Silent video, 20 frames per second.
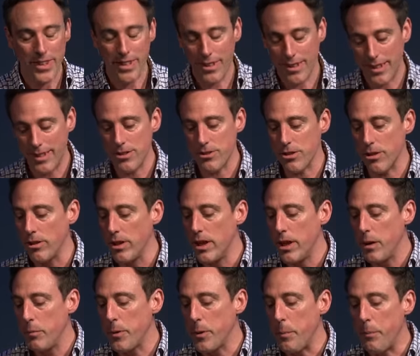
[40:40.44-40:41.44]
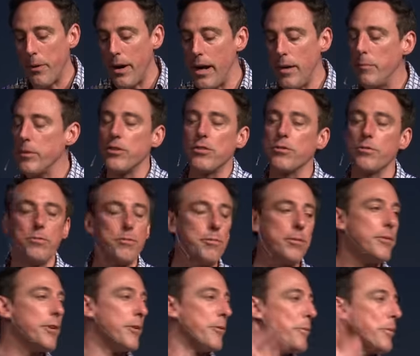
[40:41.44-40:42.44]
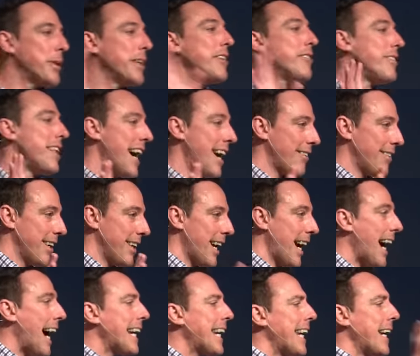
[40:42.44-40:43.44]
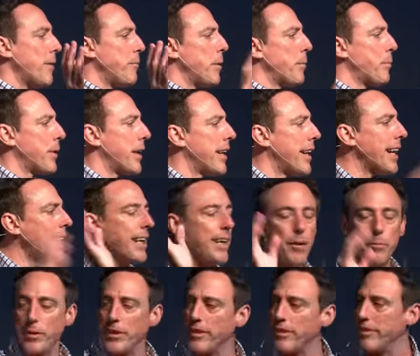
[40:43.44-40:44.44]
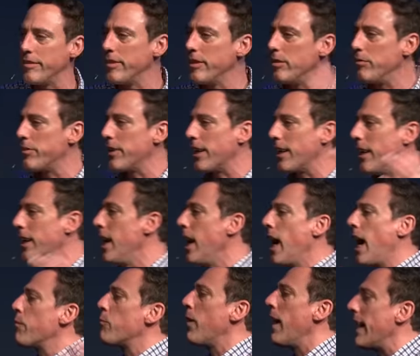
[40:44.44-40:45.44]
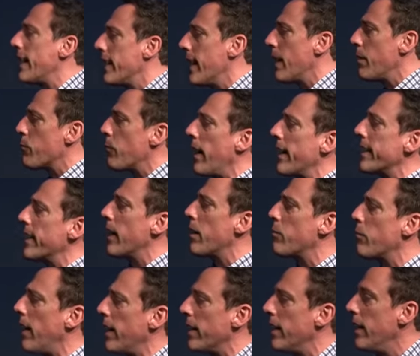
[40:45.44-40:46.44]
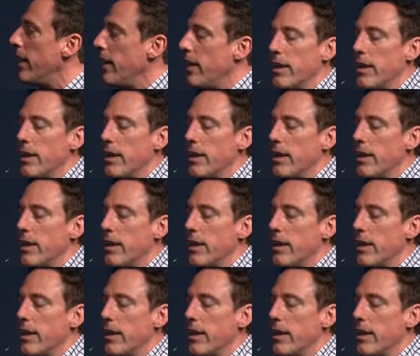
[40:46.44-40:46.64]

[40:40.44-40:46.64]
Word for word: And so, but the problem is we don't believe that, right? I, I can't be played. I can't be deceived. I can't. I'm right. I'm right. I'm right.